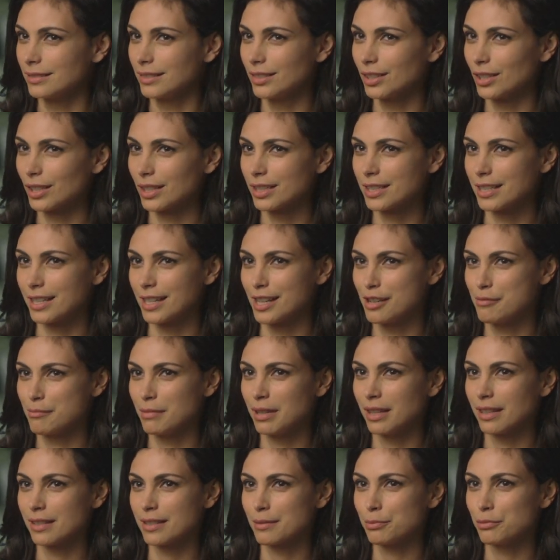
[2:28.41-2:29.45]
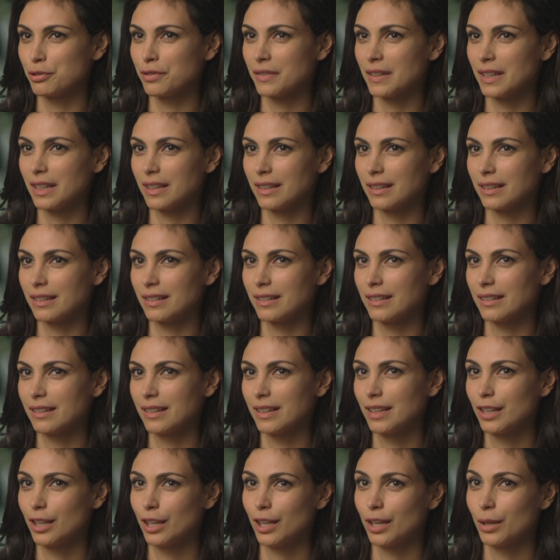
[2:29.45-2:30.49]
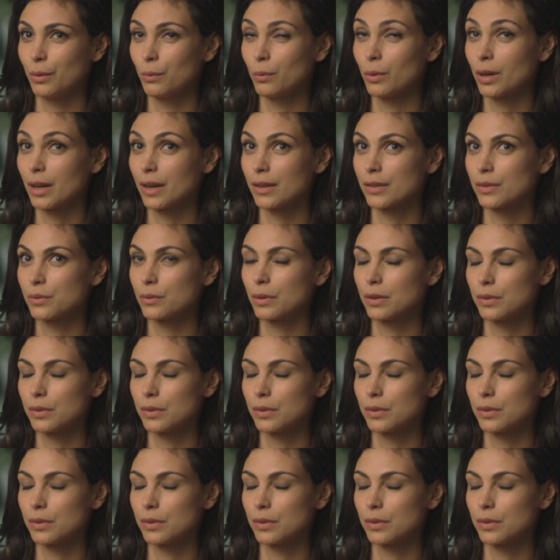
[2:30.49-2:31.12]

look to him in this movie and works.